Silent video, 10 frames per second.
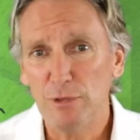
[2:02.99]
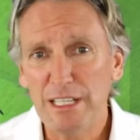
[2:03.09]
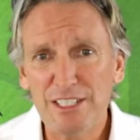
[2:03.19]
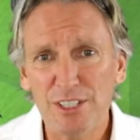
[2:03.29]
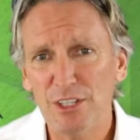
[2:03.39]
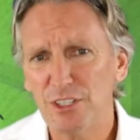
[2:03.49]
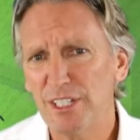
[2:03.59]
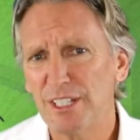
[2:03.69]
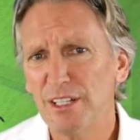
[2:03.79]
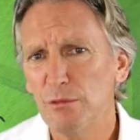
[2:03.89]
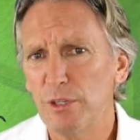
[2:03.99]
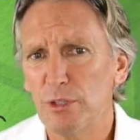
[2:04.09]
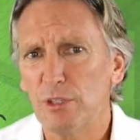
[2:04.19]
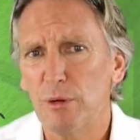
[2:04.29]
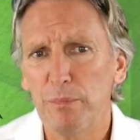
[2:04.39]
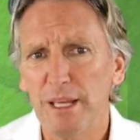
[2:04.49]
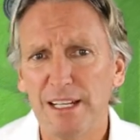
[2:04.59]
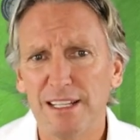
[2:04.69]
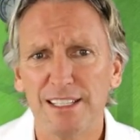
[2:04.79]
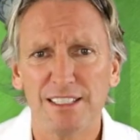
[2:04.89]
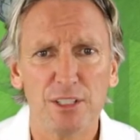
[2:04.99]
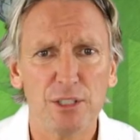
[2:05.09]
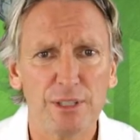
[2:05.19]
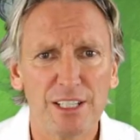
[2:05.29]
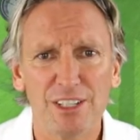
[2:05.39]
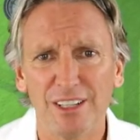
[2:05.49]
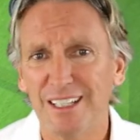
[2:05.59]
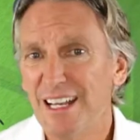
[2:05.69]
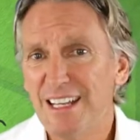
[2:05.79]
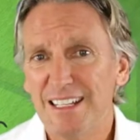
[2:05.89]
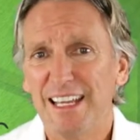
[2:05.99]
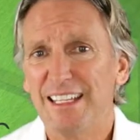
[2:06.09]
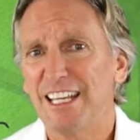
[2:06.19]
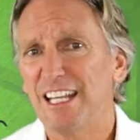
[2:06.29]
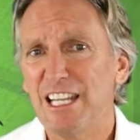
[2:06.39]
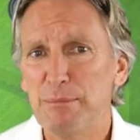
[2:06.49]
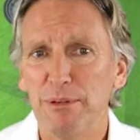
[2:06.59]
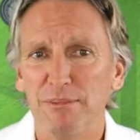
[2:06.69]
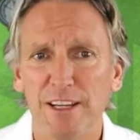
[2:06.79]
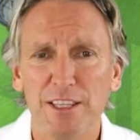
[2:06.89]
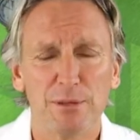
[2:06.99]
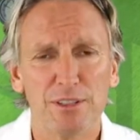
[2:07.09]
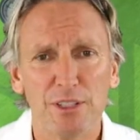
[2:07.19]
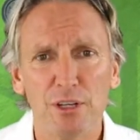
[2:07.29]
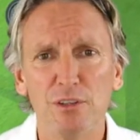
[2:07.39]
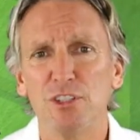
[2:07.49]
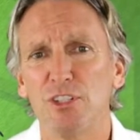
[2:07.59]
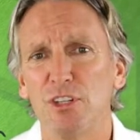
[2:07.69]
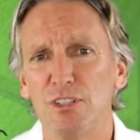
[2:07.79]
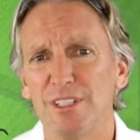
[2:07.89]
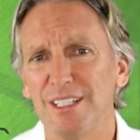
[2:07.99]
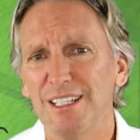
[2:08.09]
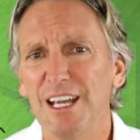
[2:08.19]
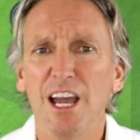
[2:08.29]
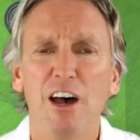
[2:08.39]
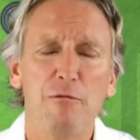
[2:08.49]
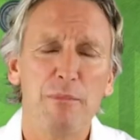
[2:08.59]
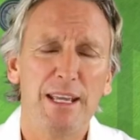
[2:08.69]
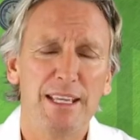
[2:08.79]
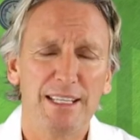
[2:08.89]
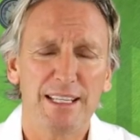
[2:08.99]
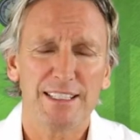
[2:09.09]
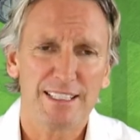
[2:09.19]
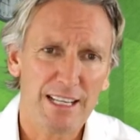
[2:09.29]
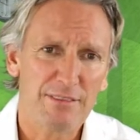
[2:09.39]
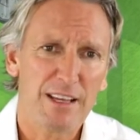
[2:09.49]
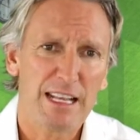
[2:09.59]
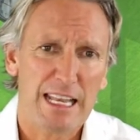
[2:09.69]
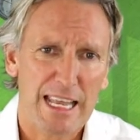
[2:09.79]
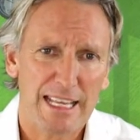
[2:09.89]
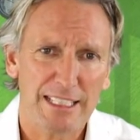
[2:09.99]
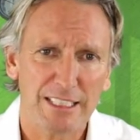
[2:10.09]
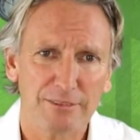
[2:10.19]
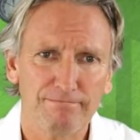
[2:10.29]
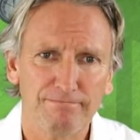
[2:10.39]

researching what your competitors are doing is like taking a leap of faith with no certainty of making a safe landing.